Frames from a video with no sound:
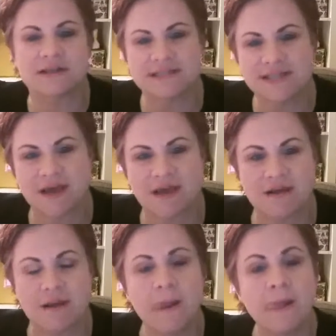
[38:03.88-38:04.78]
is
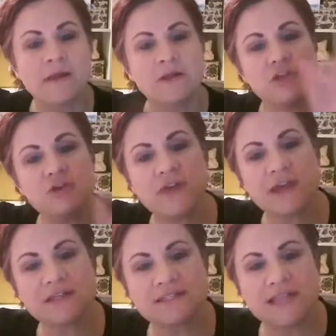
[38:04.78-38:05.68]
done. You've got
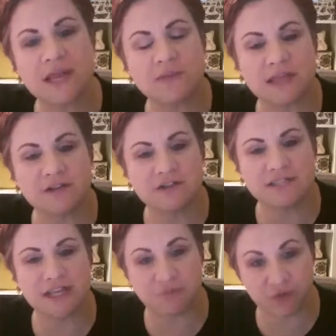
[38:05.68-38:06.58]
to decide what that looks
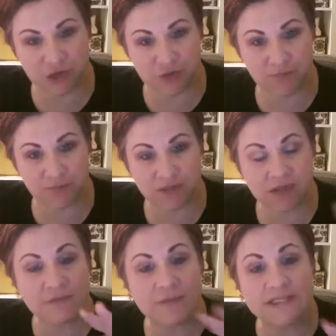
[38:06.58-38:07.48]
like for you.
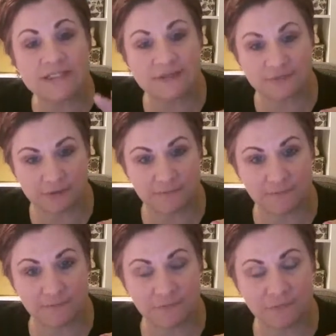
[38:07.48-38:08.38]
Everybody's different.
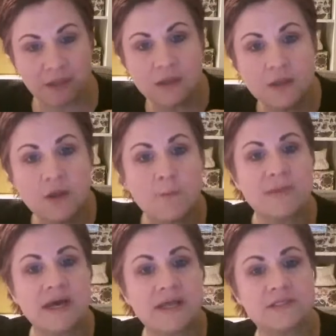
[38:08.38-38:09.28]

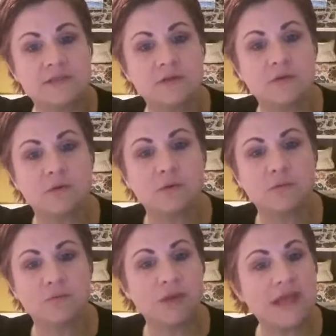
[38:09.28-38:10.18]
But
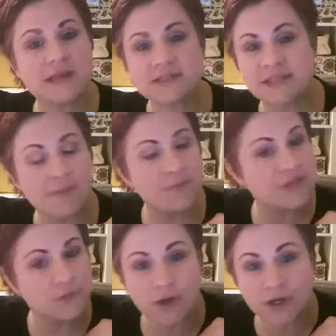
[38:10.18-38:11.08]
we got to stop
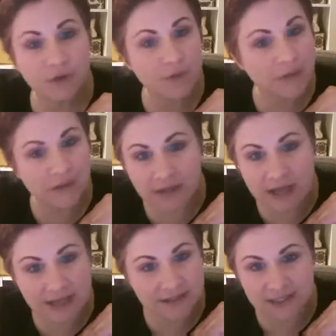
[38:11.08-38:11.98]
this working around the
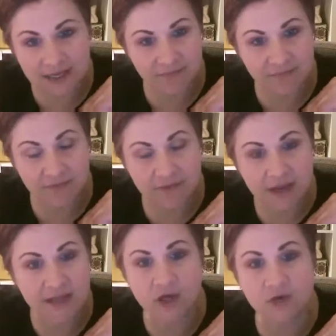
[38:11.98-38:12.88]
clock stuff.
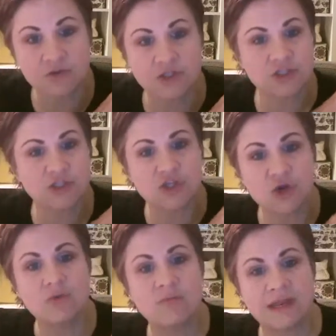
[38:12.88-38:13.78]
I coach
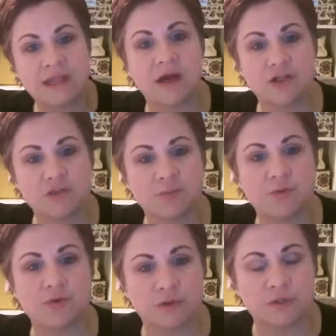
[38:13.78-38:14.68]
so many
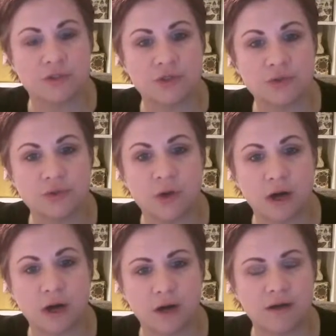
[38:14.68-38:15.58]
entrepreneurs who
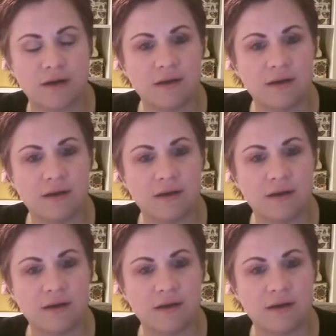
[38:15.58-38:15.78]
are